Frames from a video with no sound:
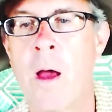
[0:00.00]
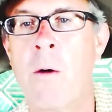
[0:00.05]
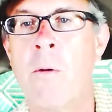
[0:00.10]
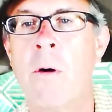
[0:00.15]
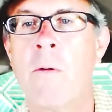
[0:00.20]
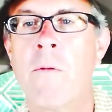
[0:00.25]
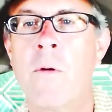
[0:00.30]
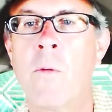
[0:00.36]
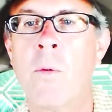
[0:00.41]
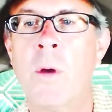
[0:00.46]

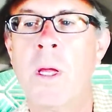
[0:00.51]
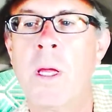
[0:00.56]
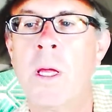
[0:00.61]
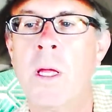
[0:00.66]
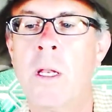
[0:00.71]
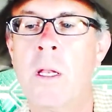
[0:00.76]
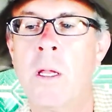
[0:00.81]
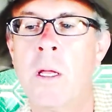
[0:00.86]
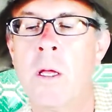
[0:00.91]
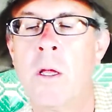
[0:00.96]
However, we
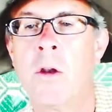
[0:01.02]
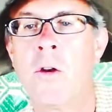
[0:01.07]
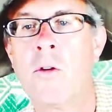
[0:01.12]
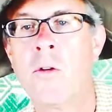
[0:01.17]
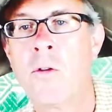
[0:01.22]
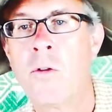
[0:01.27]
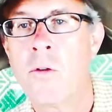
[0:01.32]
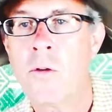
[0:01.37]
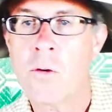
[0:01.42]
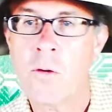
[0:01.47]
can
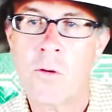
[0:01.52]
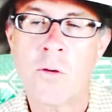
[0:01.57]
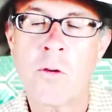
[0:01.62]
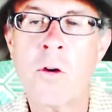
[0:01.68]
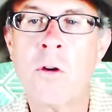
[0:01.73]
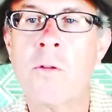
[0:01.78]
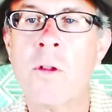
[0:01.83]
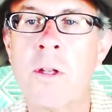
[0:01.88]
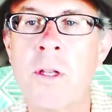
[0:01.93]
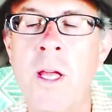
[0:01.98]

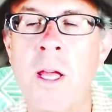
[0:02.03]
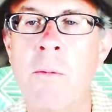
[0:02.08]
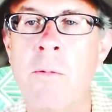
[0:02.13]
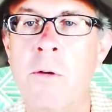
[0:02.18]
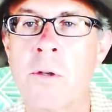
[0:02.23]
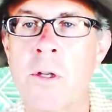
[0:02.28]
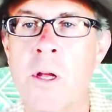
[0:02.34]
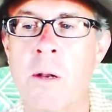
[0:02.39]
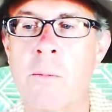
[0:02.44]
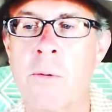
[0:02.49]
turn the
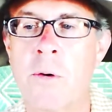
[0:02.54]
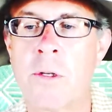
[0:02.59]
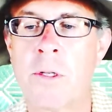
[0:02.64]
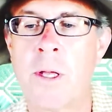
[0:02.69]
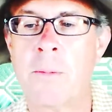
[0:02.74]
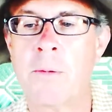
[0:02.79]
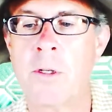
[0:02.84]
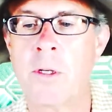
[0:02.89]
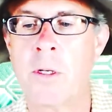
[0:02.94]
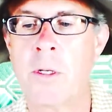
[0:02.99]
tables on
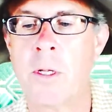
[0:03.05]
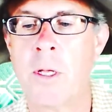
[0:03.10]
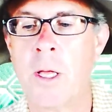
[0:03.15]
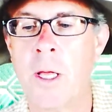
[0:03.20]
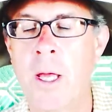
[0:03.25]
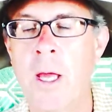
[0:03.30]
perception